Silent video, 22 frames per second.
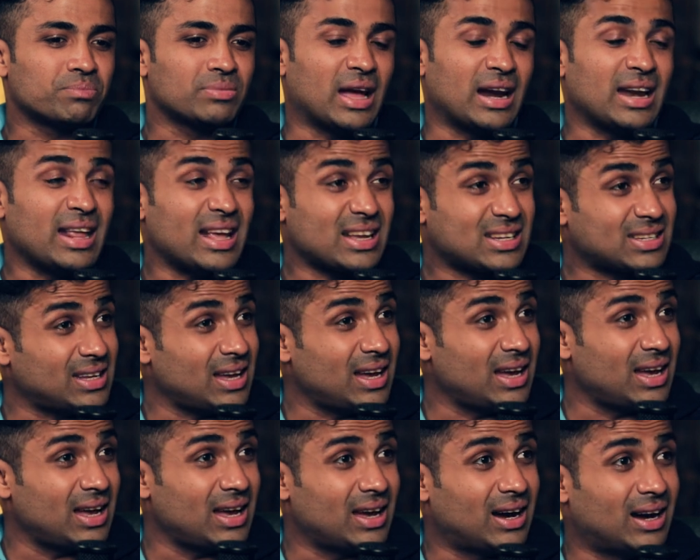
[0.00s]
nan eshte
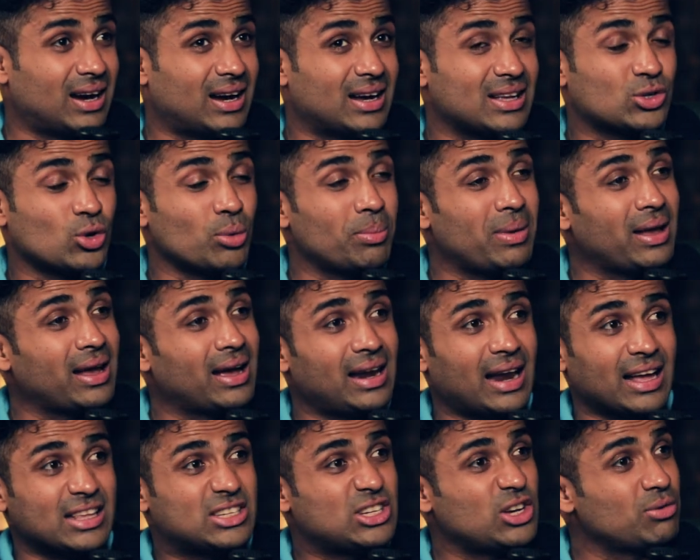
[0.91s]
swimming
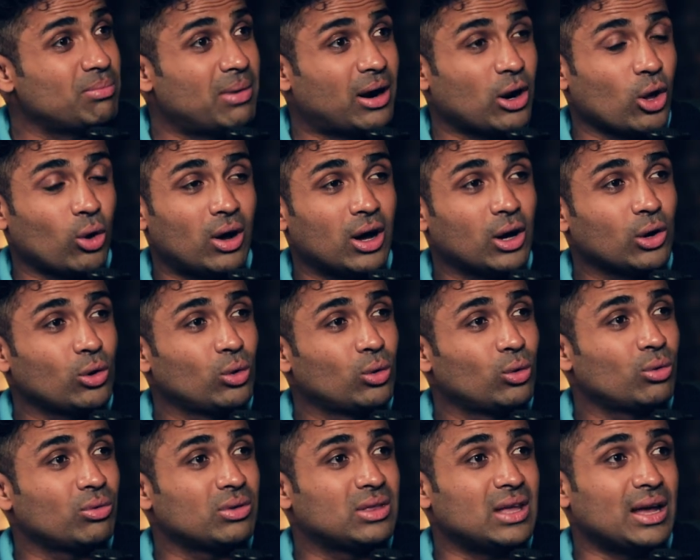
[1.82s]
al achieve
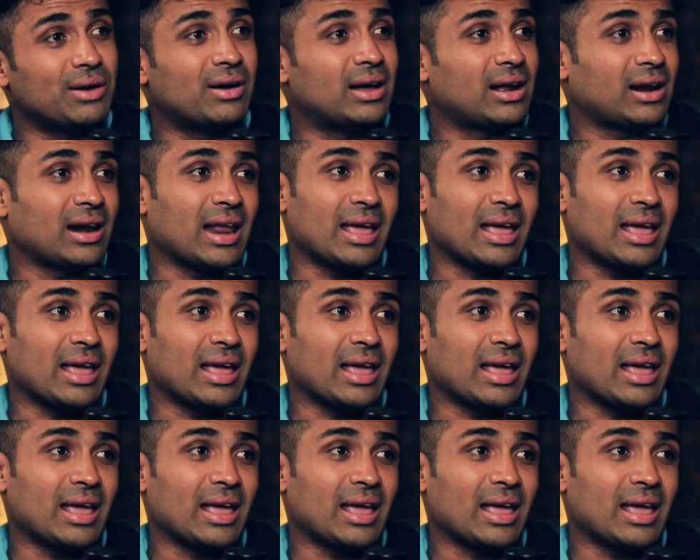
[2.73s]
madovaglu they were